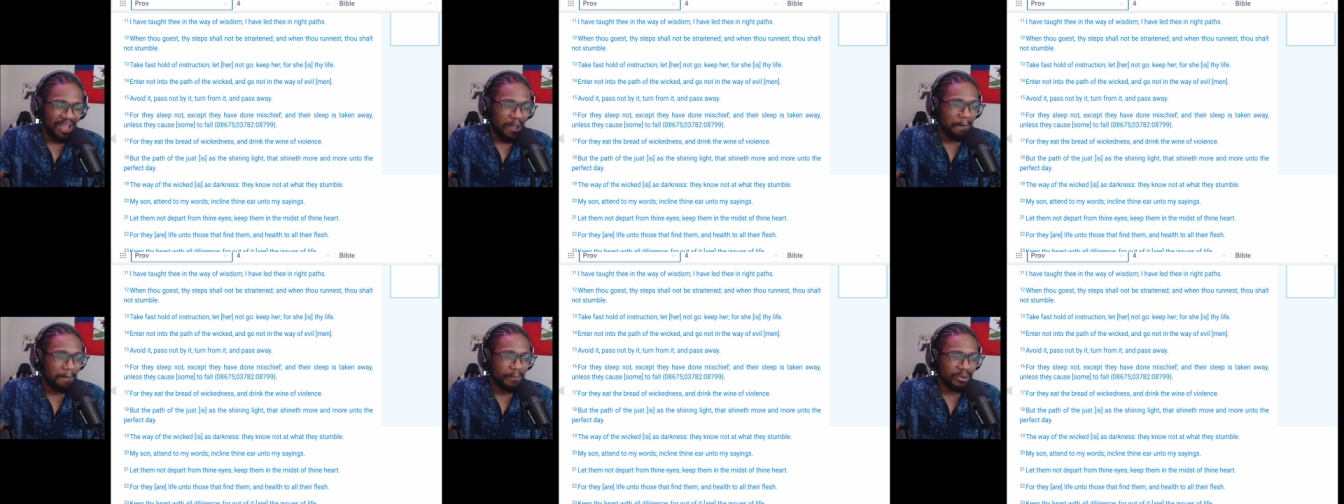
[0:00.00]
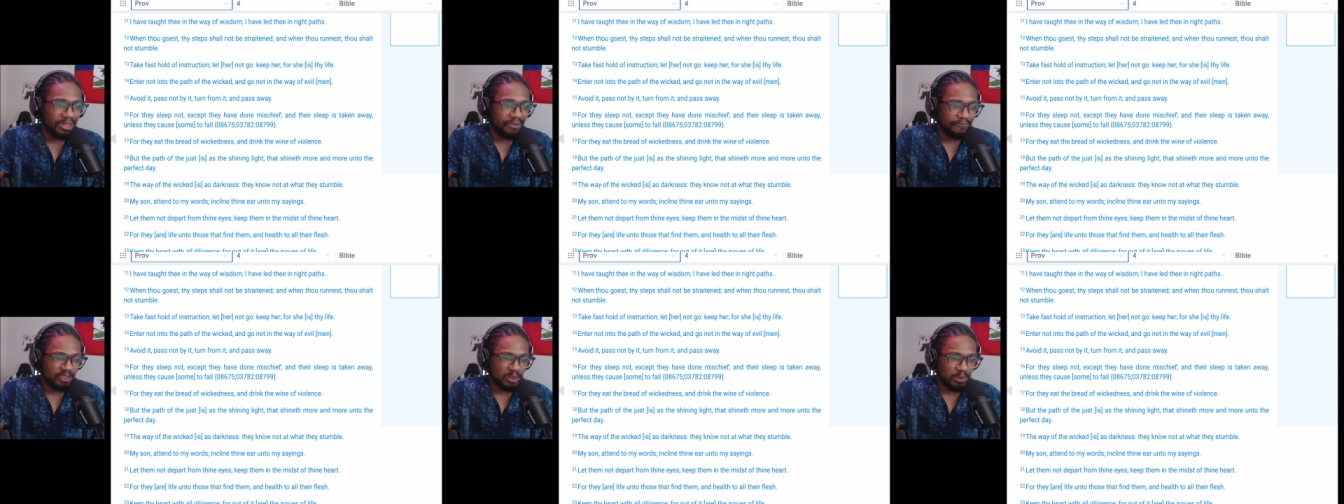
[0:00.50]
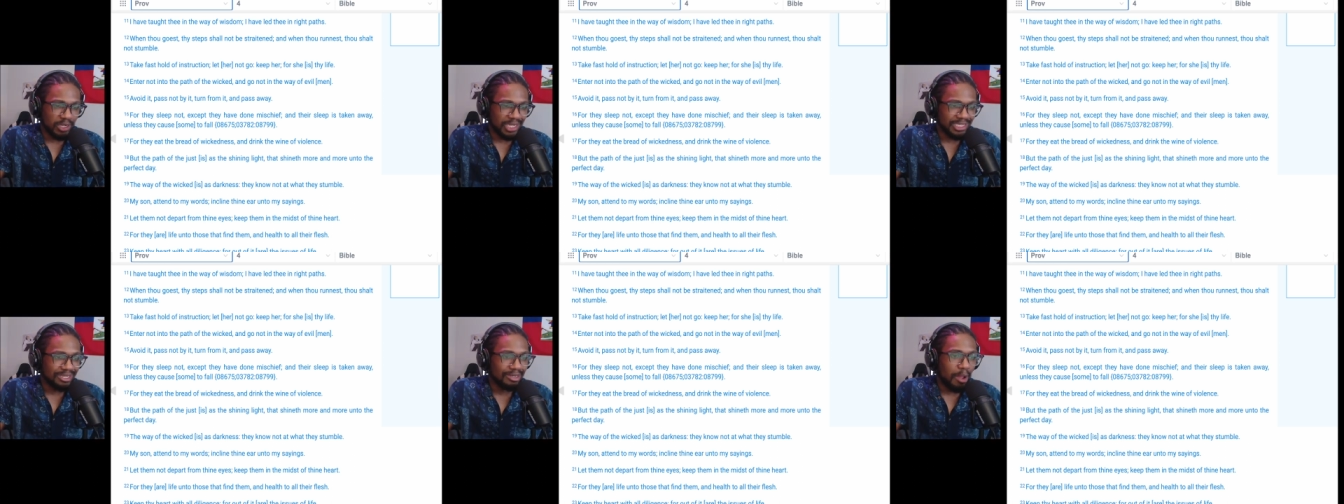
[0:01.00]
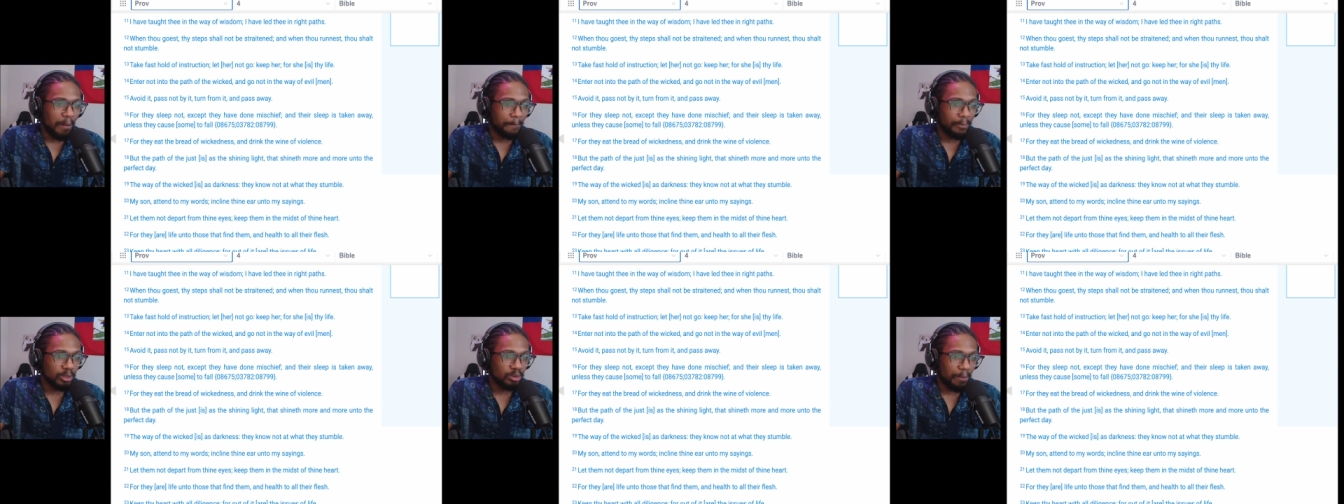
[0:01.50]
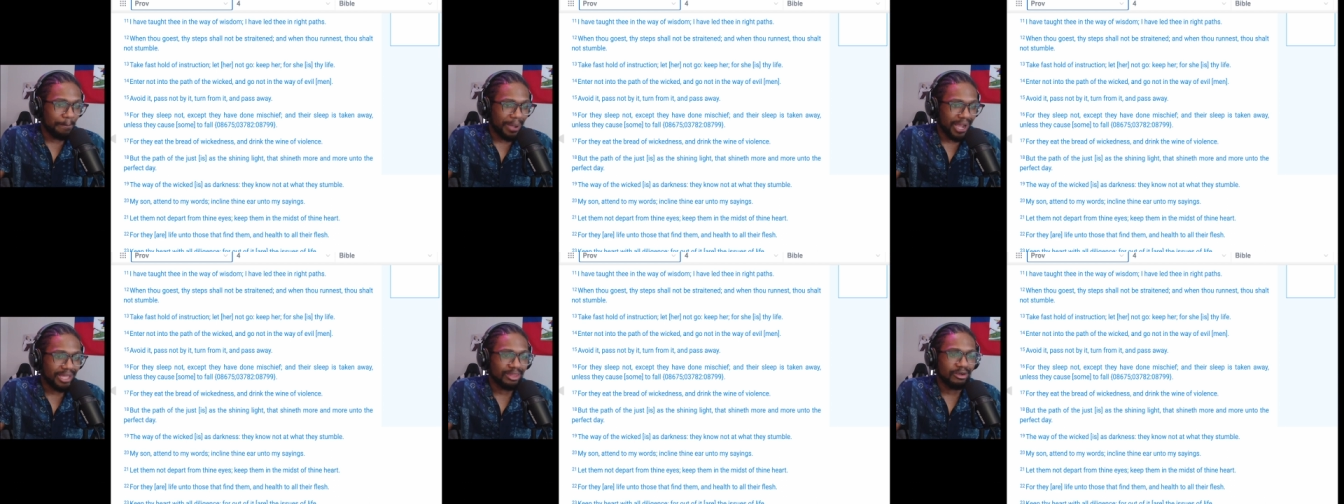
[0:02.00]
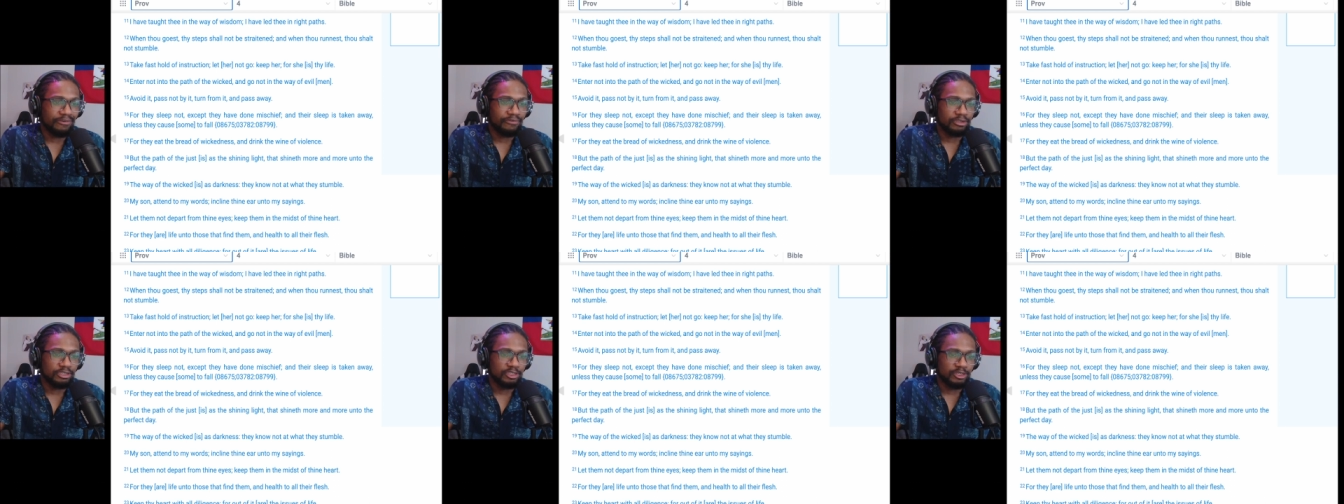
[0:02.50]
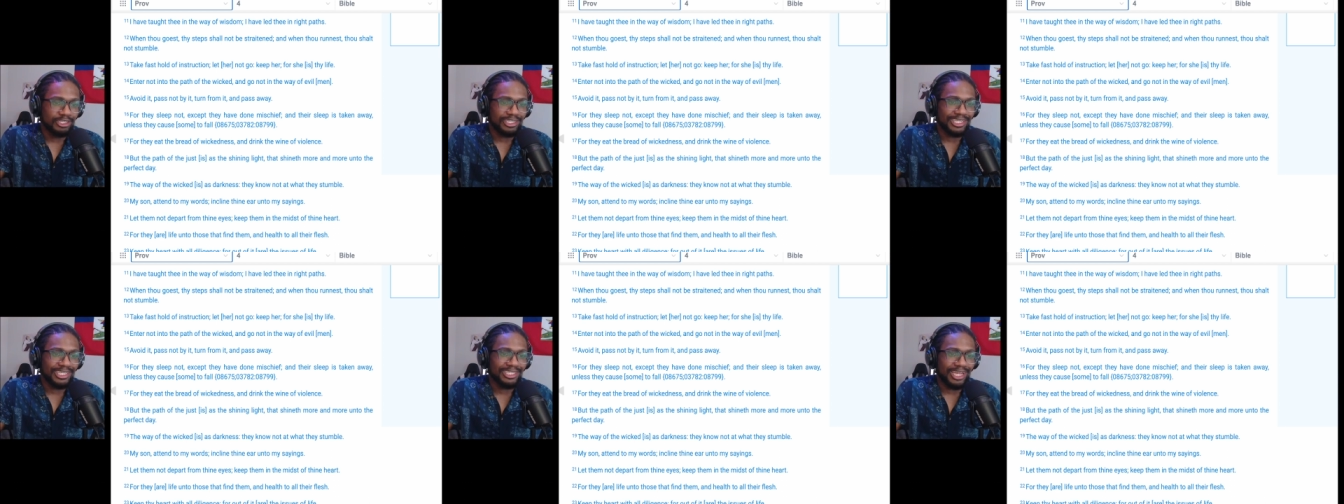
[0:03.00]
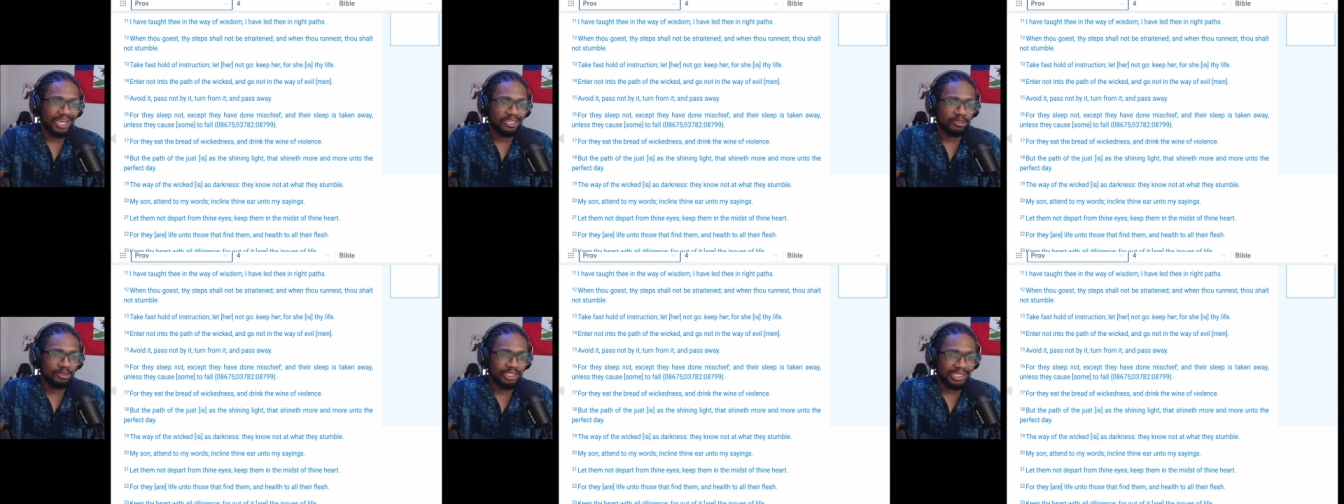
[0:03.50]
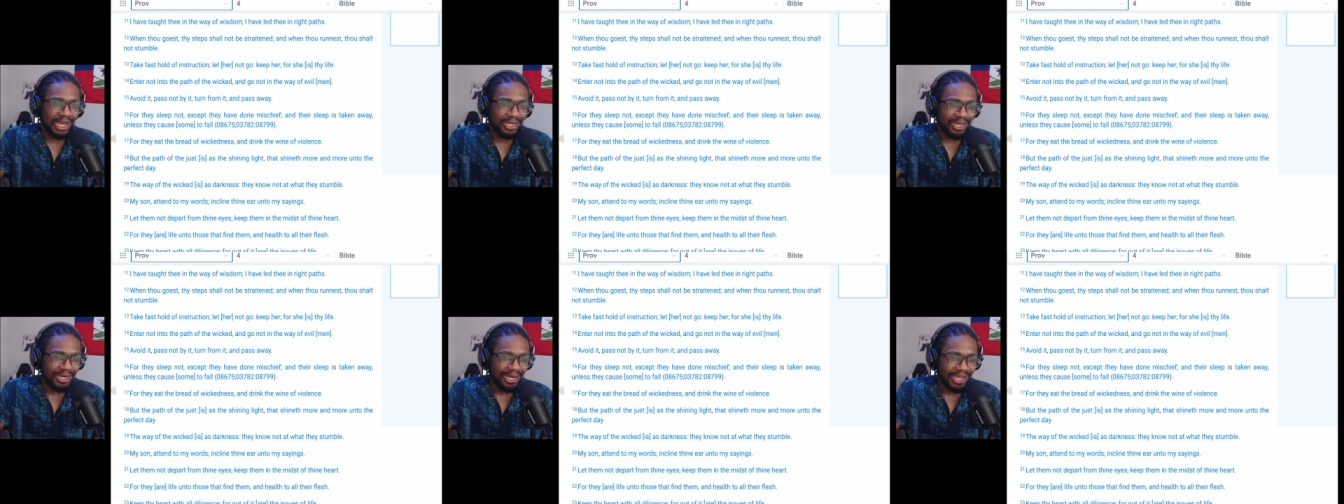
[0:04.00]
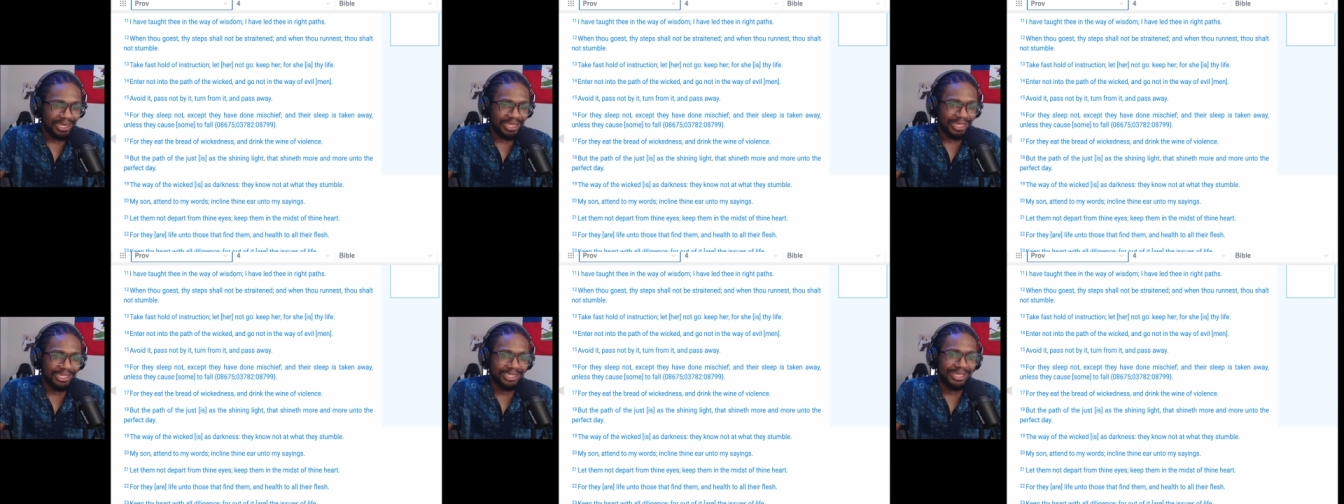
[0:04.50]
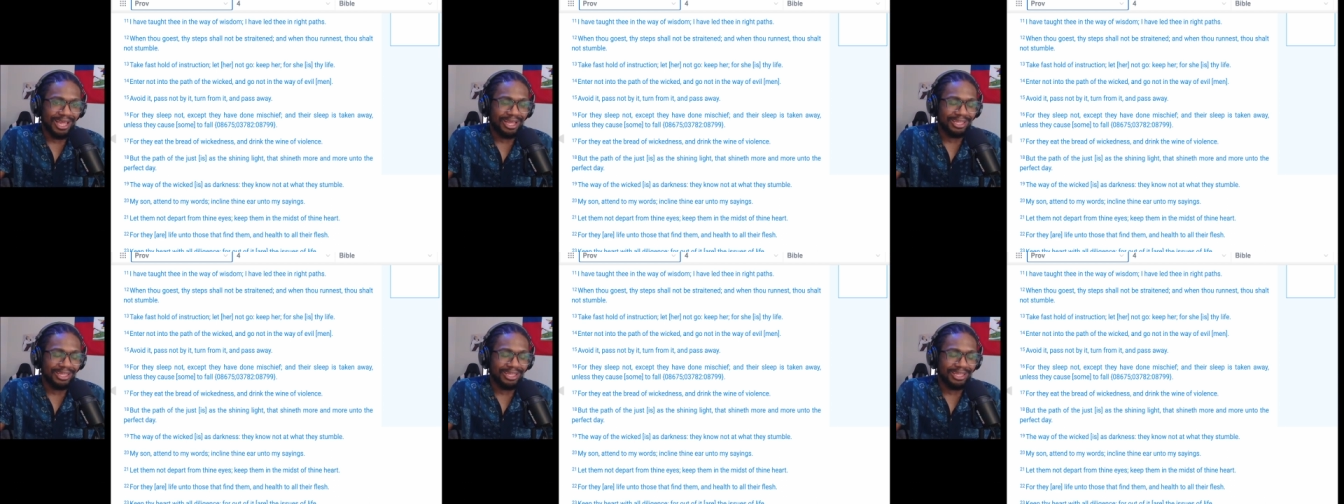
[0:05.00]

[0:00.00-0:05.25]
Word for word: but verse number 18 but the path of the just is as the shining light in that,